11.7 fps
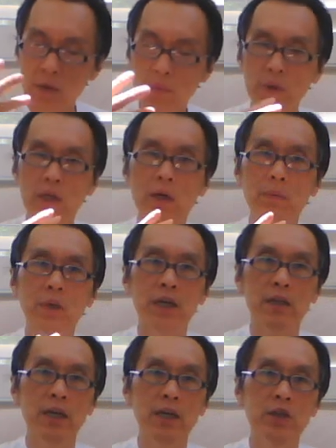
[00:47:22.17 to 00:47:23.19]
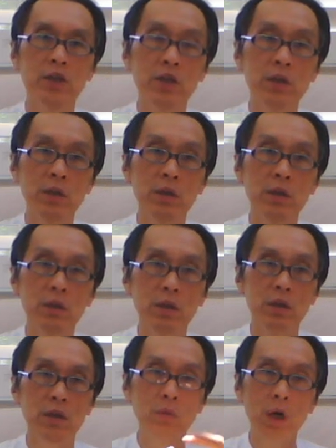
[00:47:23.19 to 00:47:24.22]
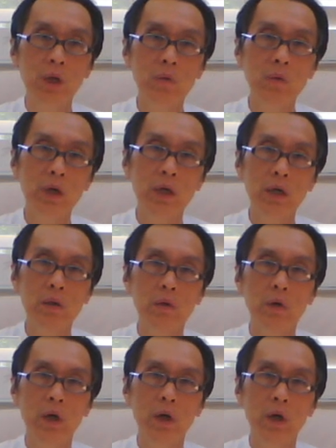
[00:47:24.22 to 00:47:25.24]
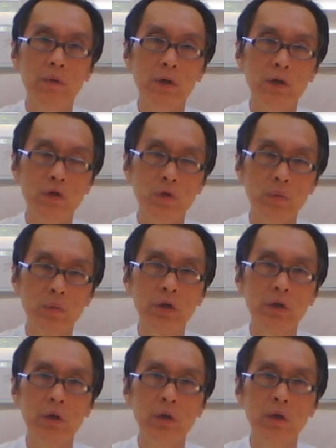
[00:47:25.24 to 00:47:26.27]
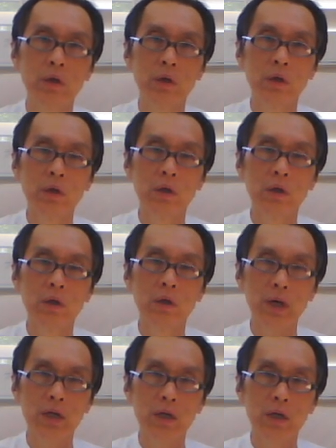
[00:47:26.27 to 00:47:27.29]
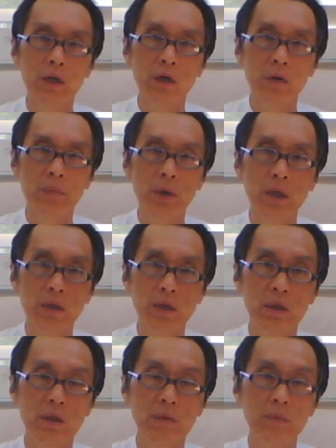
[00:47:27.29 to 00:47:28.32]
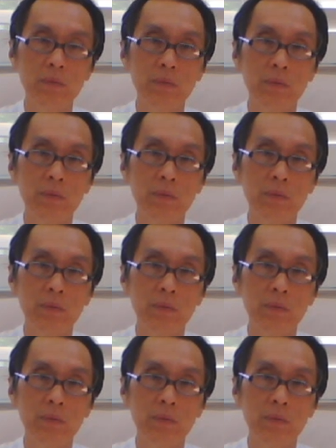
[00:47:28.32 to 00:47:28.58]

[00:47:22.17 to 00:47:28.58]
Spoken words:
become like Tai Chi. In one way, you have a very superior fighting combat system.